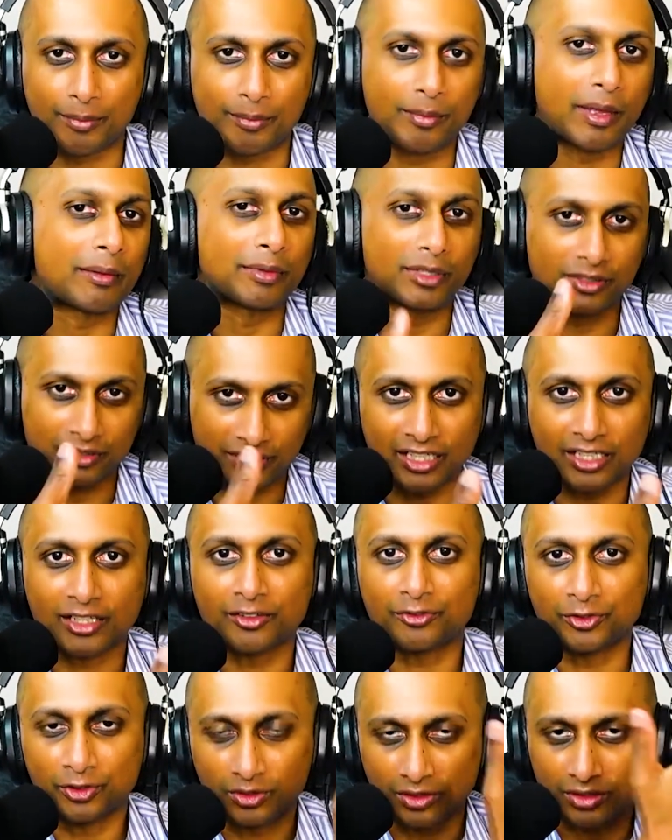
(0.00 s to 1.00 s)
Maybe it'll
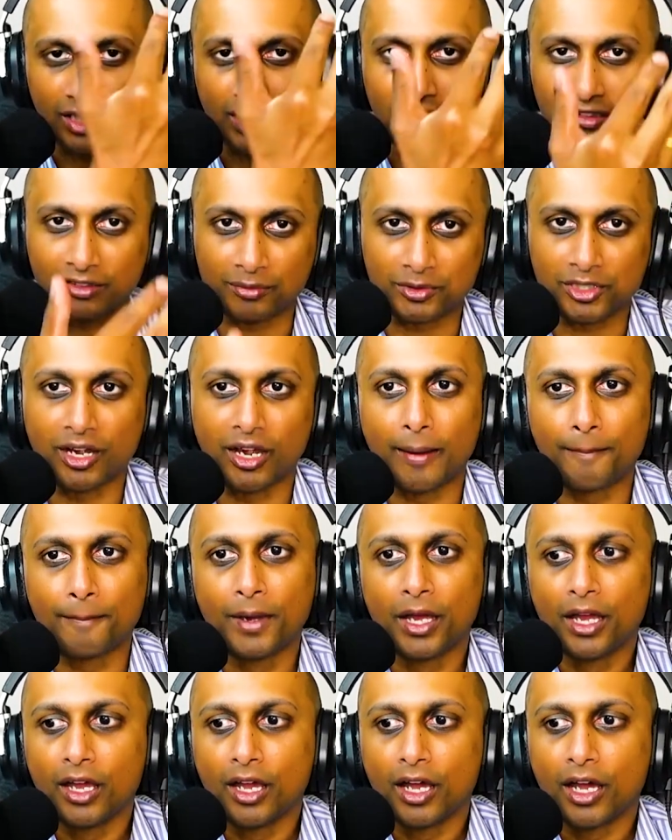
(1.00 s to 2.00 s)
take some time,
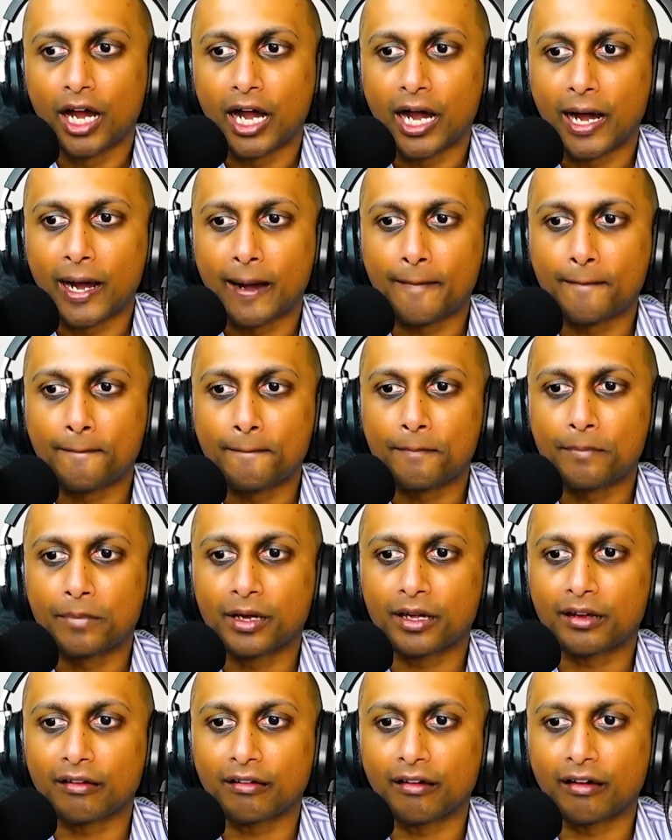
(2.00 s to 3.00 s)

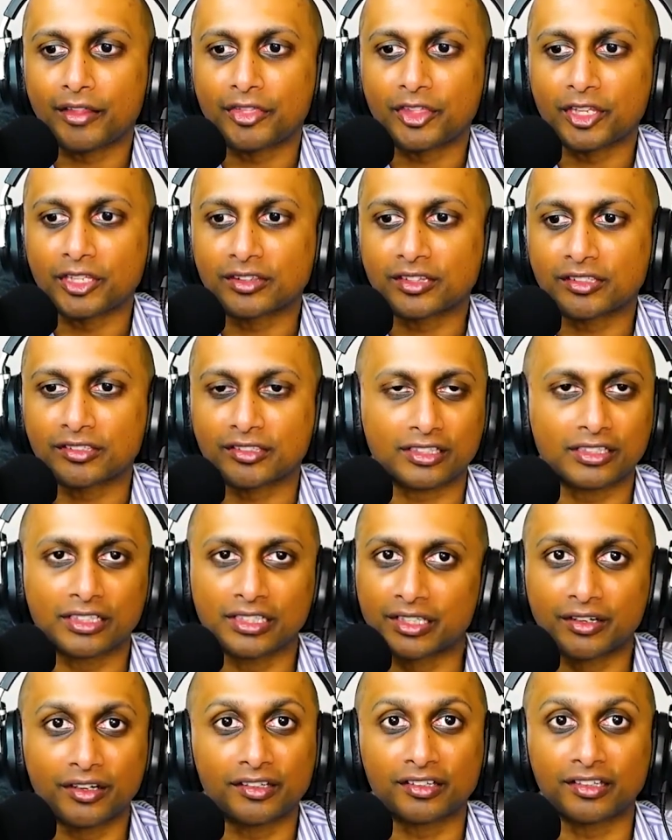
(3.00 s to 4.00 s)
but I think there's a
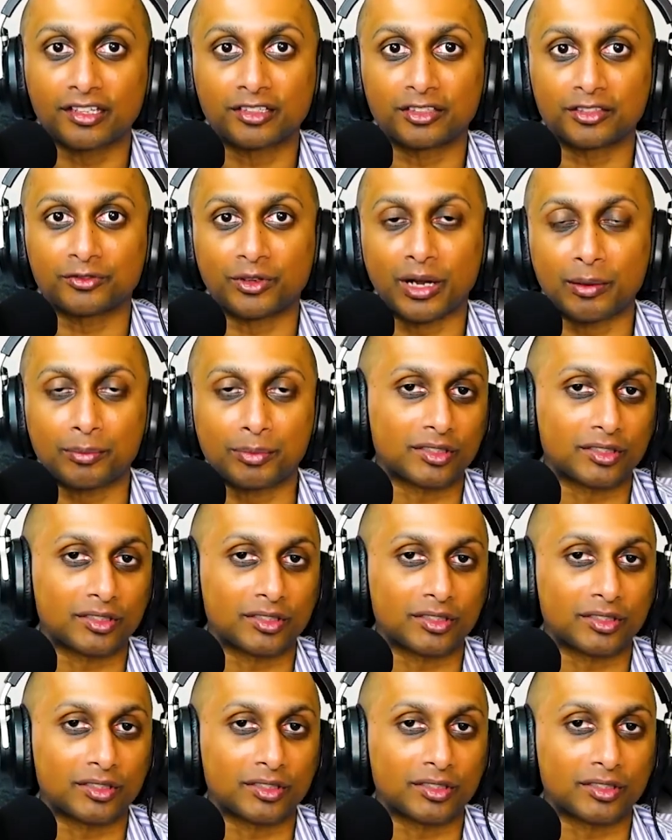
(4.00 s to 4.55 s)
clear incentive, right?